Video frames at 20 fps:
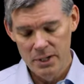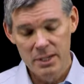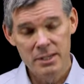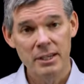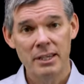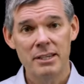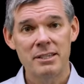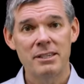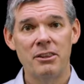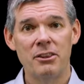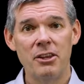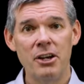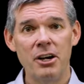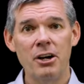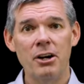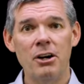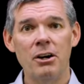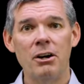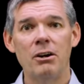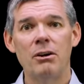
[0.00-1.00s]
He says,
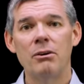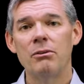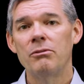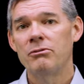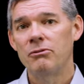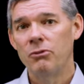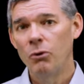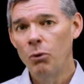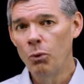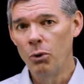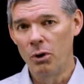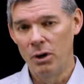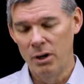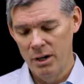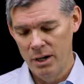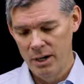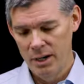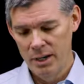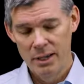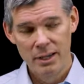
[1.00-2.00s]

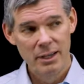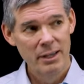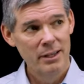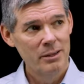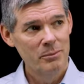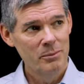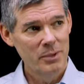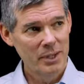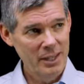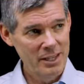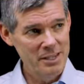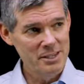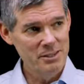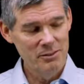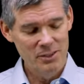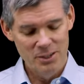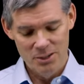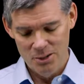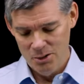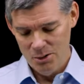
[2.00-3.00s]
Therefore, because
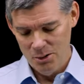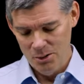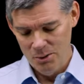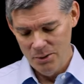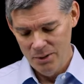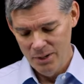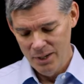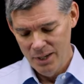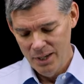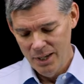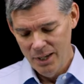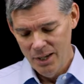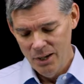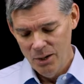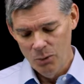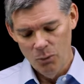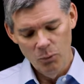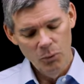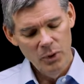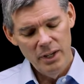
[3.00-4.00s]
of this truth,
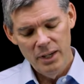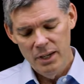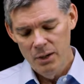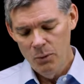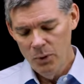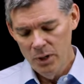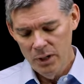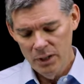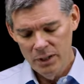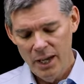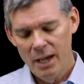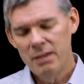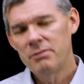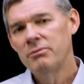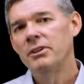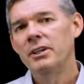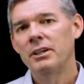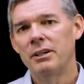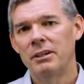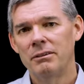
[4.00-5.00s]
we will not
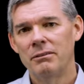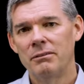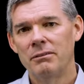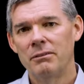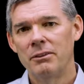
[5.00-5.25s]
fear.